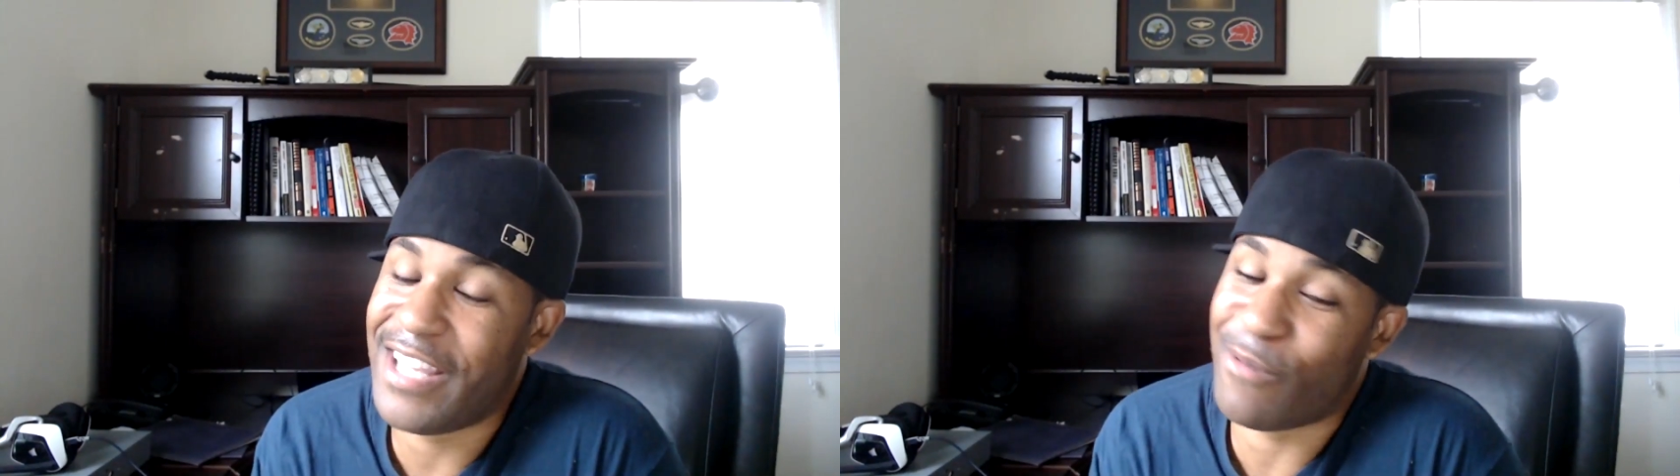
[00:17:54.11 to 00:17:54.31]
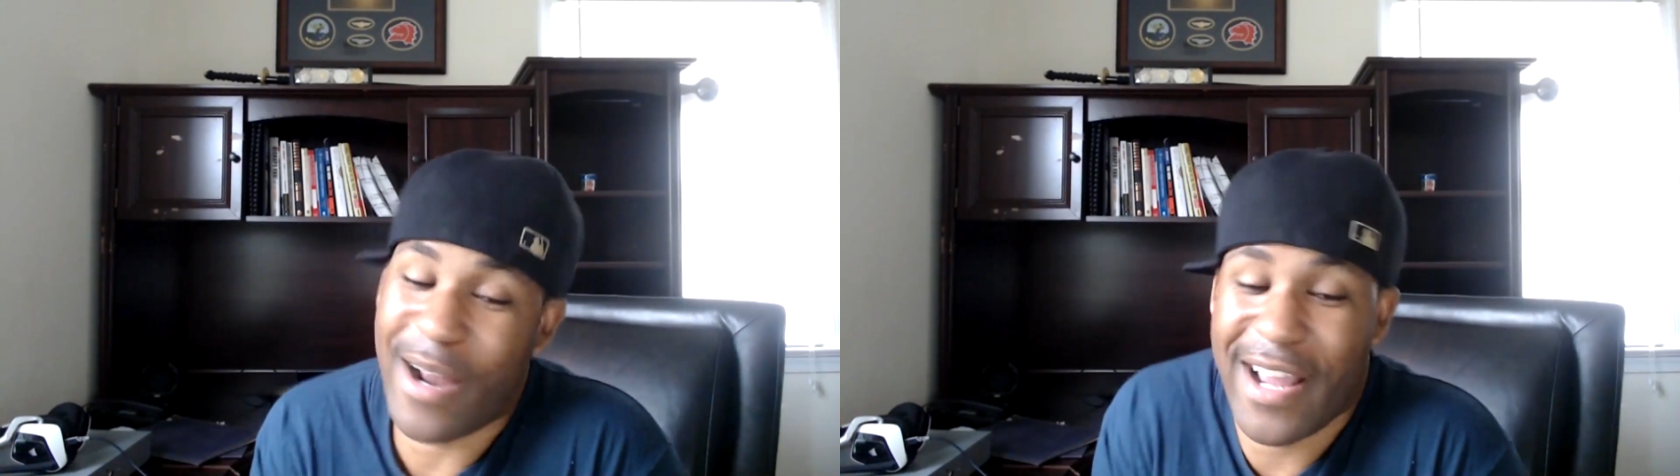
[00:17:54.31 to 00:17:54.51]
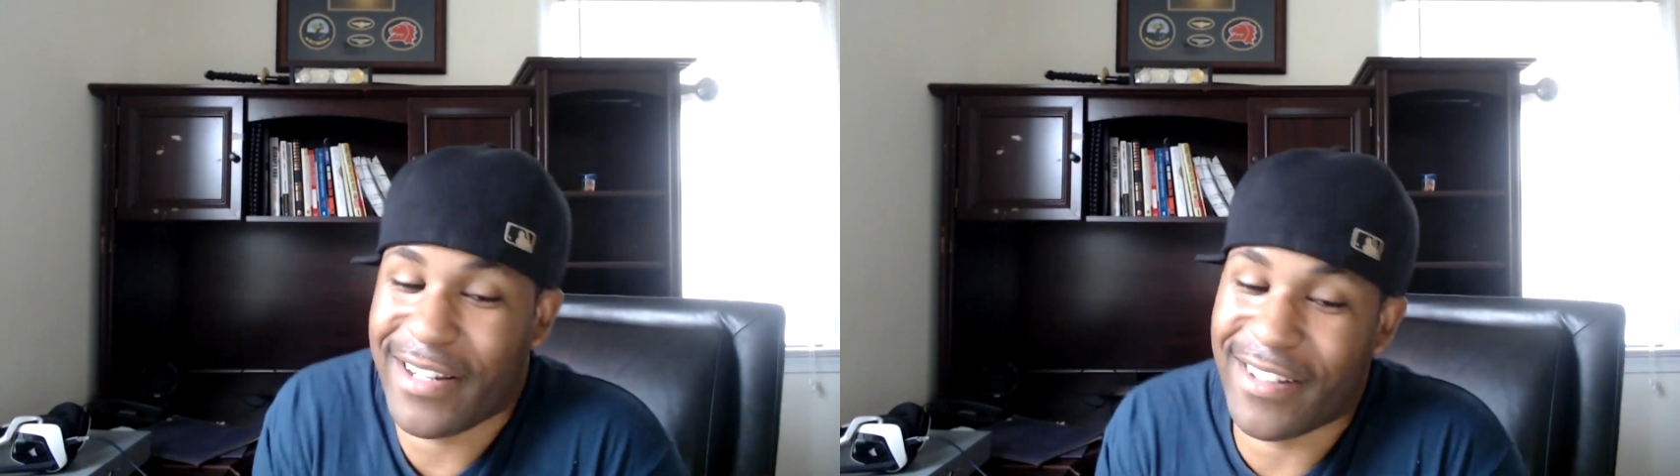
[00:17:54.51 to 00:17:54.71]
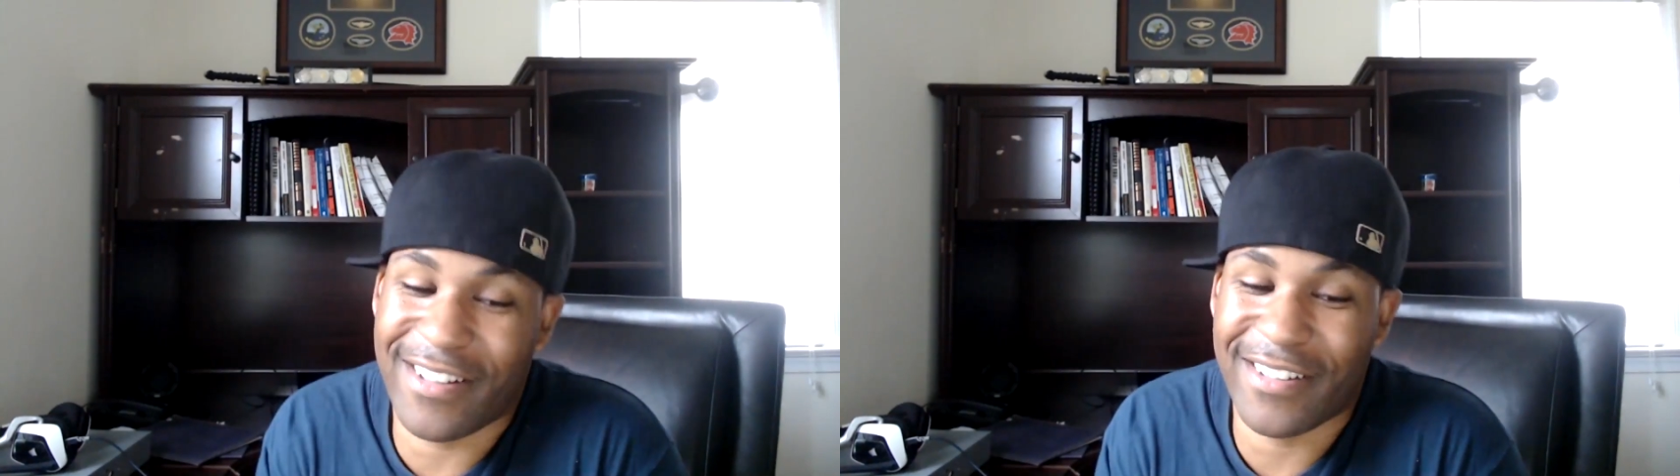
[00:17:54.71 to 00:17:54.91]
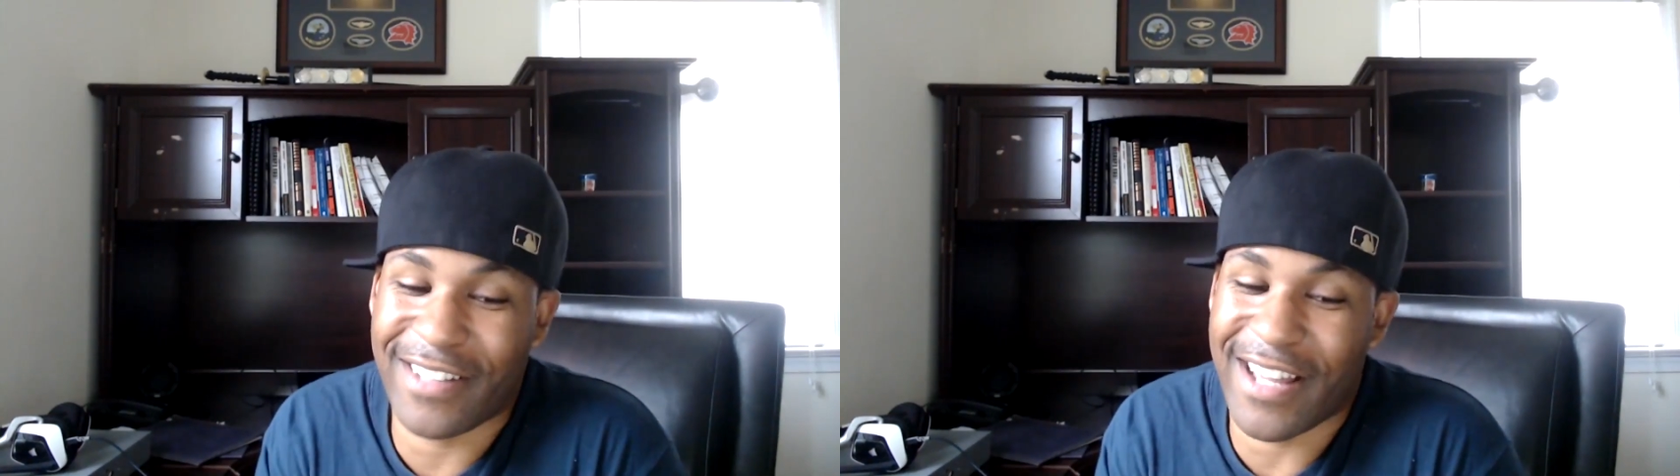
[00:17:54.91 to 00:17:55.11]
he right,
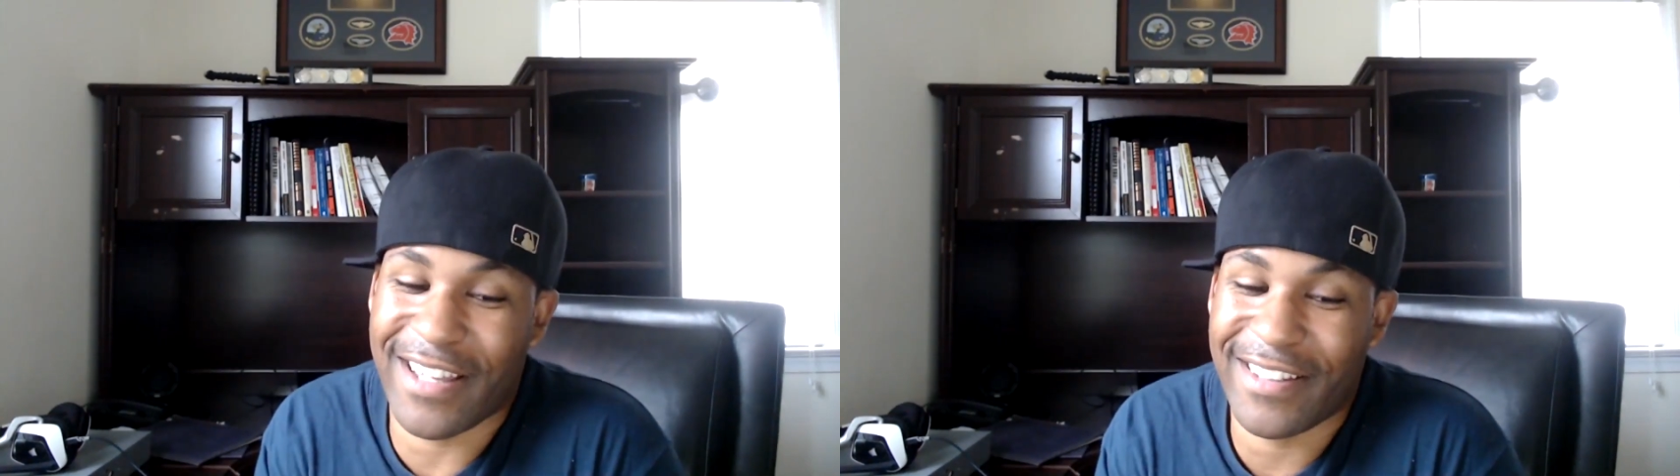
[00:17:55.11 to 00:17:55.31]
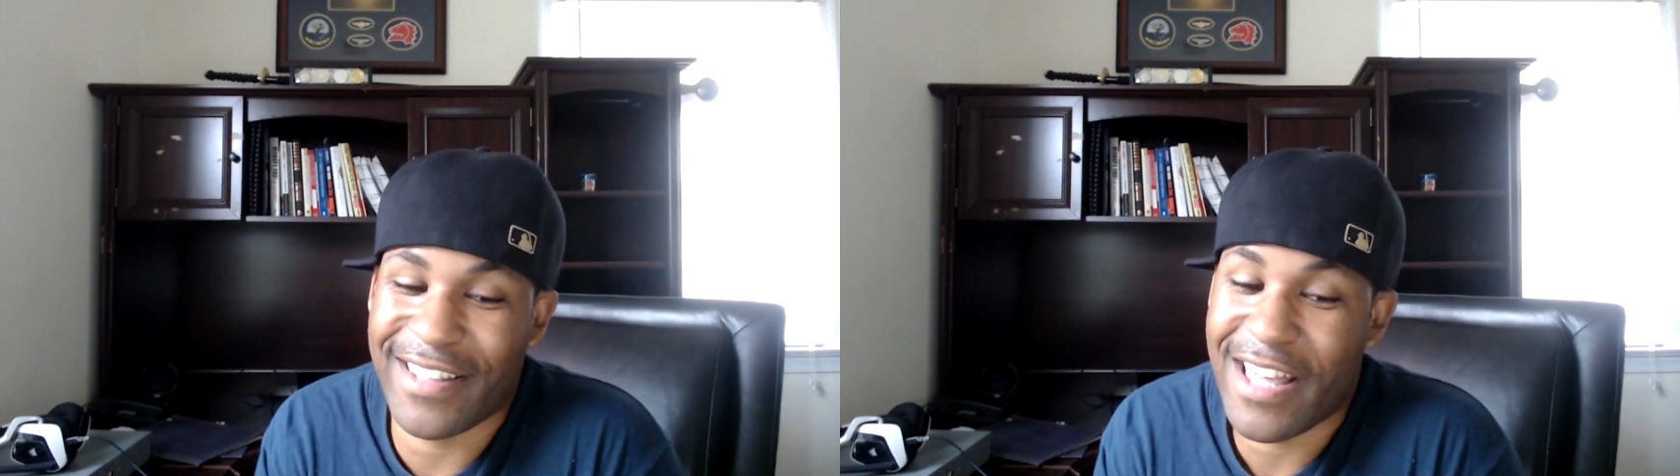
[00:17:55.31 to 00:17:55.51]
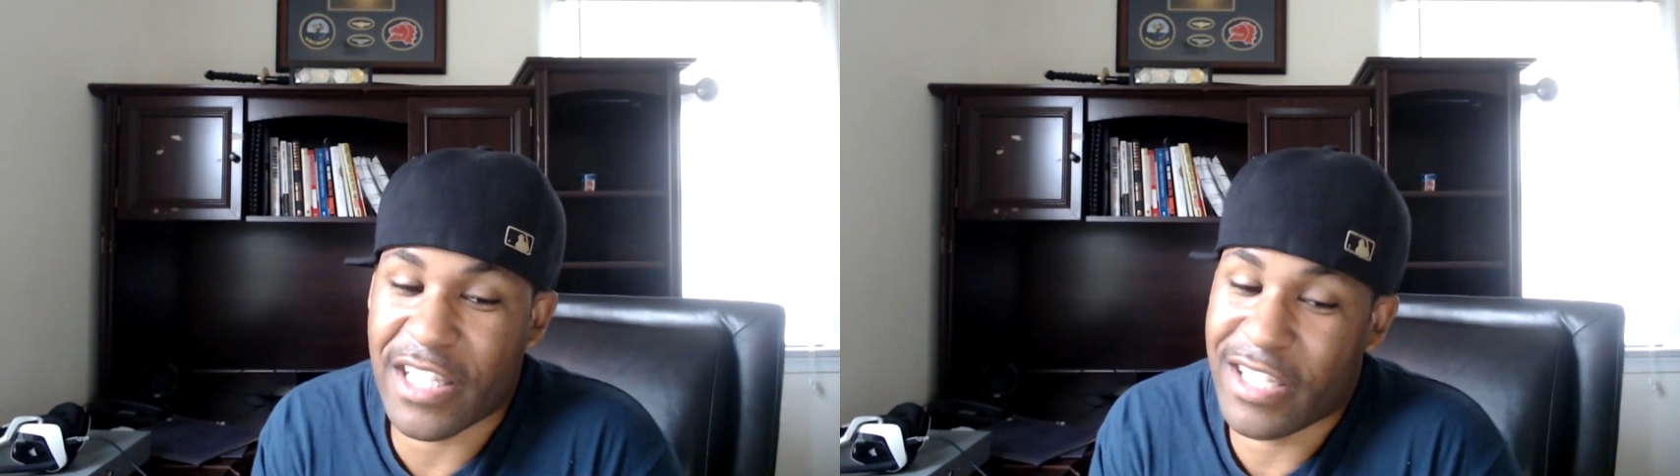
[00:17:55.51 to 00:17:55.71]
dog. Like,